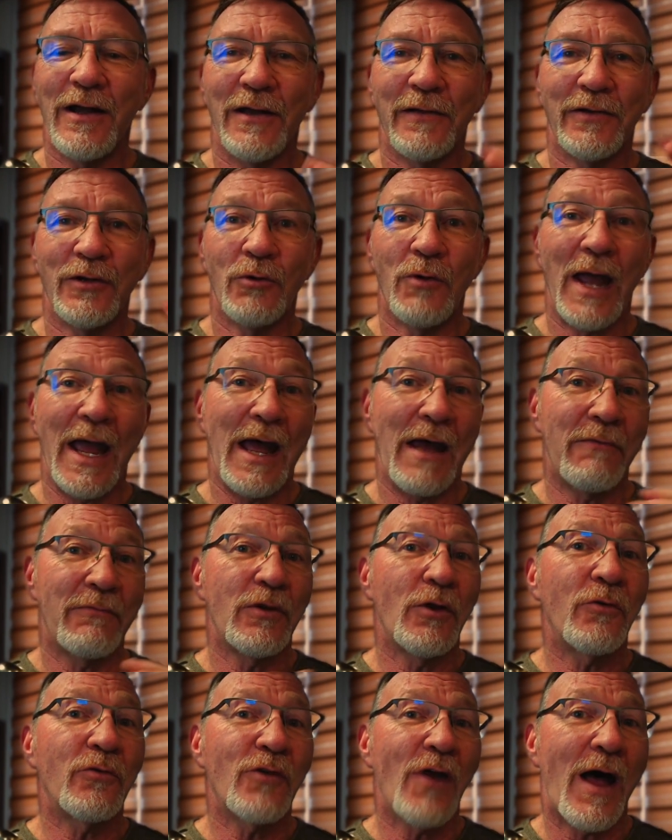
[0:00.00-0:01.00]
you have
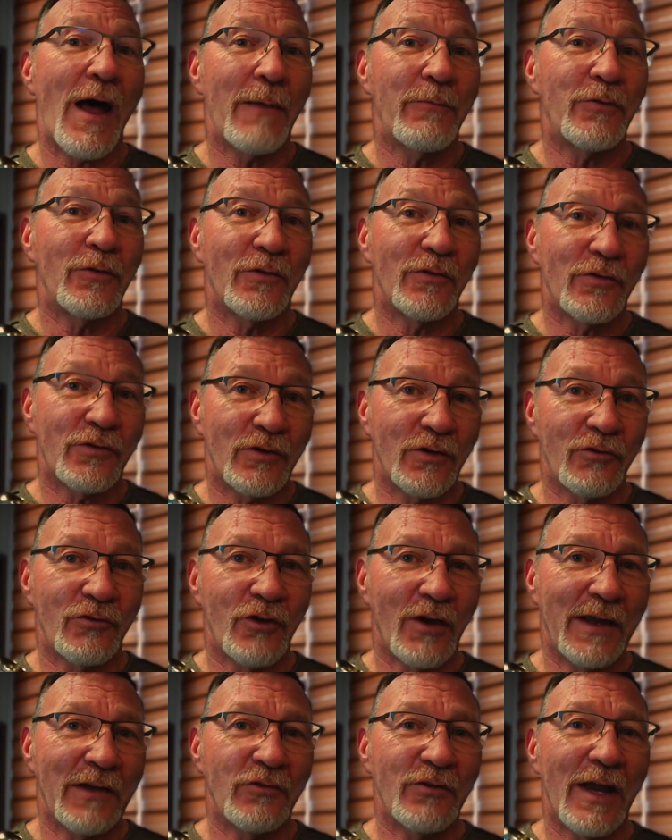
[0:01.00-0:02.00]
those options to
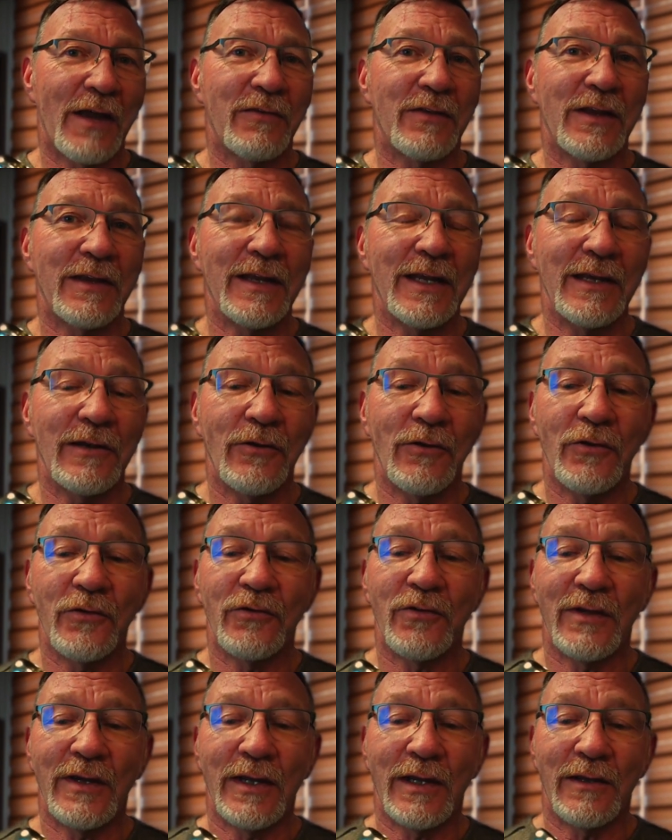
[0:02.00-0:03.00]
change out the
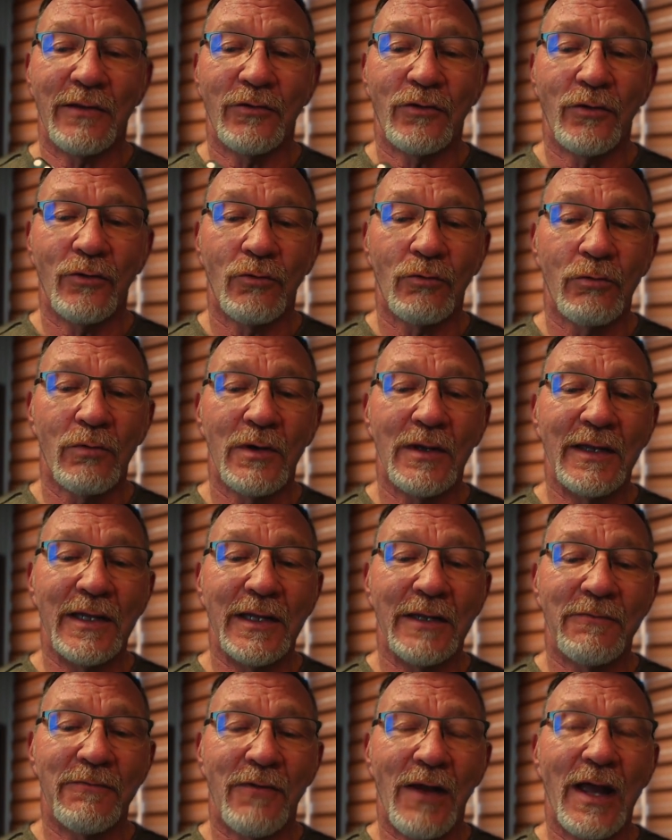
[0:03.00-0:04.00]
needles and to
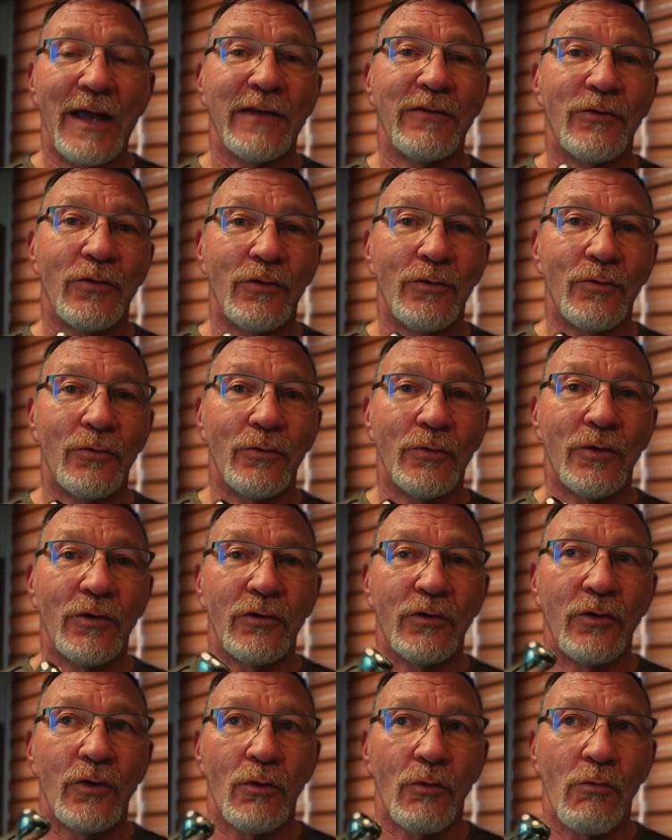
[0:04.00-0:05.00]
really fine
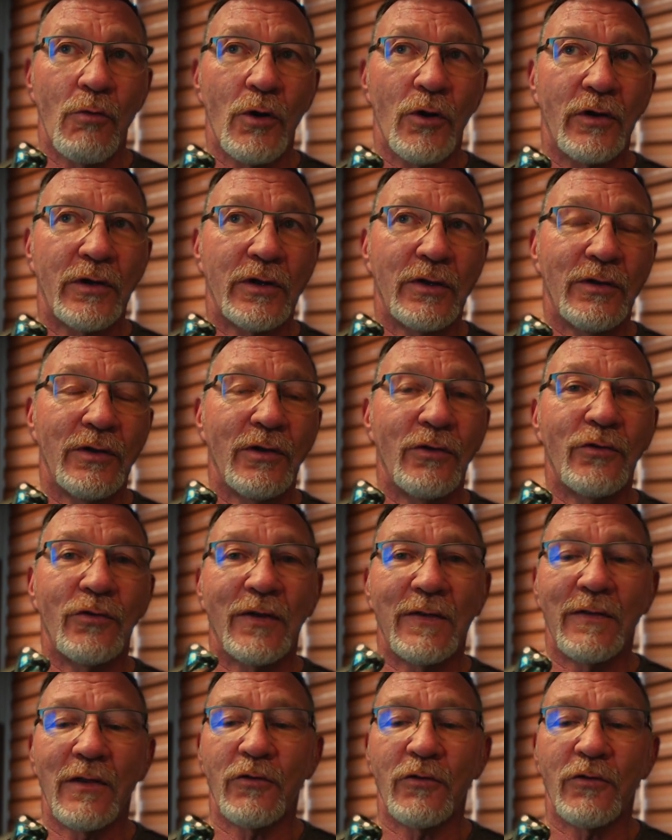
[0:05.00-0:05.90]
tune your work using